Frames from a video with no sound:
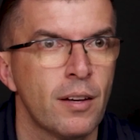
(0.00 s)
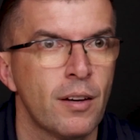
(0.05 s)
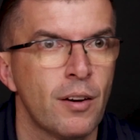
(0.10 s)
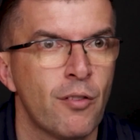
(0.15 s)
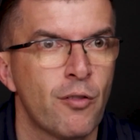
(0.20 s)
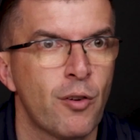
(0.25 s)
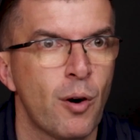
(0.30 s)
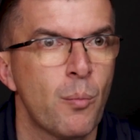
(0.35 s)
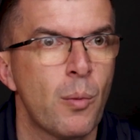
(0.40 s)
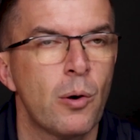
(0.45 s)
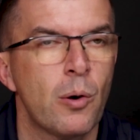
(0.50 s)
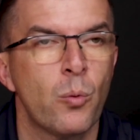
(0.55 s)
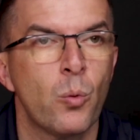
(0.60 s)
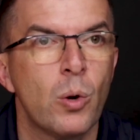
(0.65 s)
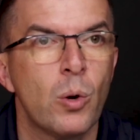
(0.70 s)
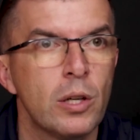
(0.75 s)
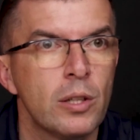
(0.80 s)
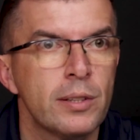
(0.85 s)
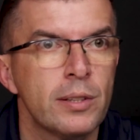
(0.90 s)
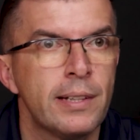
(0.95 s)
from a
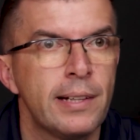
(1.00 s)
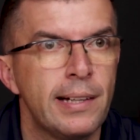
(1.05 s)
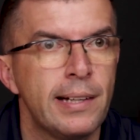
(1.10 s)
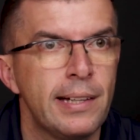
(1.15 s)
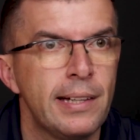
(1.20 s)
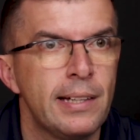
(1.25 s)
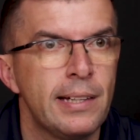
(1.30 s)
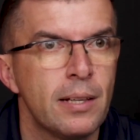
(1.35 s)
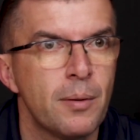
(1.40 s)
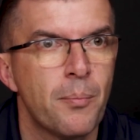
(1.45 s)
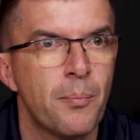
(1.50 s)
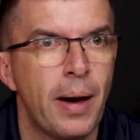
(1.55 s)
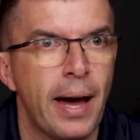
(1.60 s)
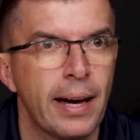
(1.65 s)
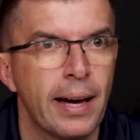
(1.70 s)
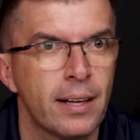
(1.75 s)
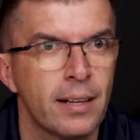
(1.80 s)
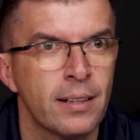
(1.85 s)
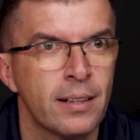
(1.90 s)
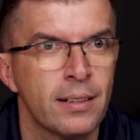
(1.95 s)
world leading
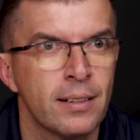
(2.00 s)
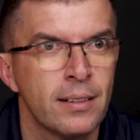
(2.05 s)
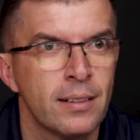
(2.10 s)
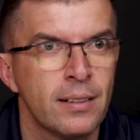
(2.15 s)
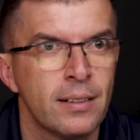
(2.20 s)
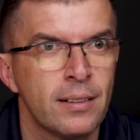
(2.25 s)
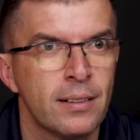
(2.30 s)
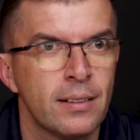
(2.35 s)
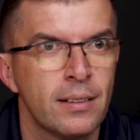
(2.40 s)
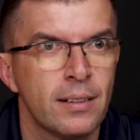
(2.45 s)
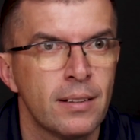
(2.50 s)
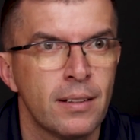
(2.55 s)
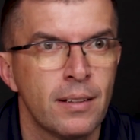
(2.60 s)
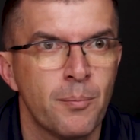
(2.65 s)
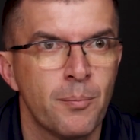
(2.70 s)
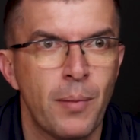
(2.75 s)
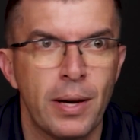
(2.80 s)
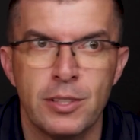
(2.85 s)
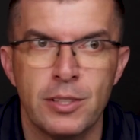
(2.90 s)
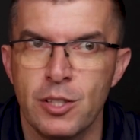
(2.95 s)
bank.
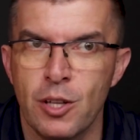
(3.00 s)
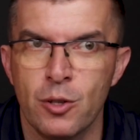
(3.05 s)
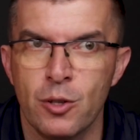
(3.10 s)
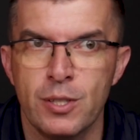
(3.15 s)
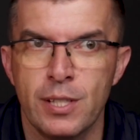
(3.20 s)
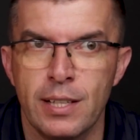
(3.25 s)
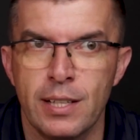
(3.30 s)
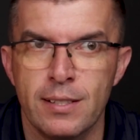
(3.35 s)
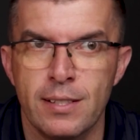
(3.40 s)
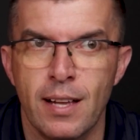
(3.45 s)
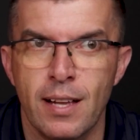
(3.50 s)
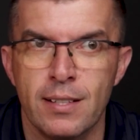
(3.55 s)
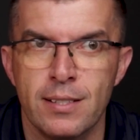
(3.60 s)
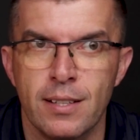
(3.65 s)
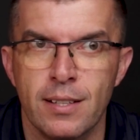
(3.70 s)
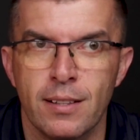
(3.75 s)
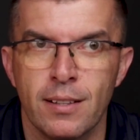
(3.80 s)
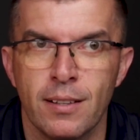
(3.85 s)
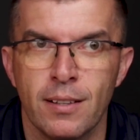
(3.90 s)
Makes no sense, does it?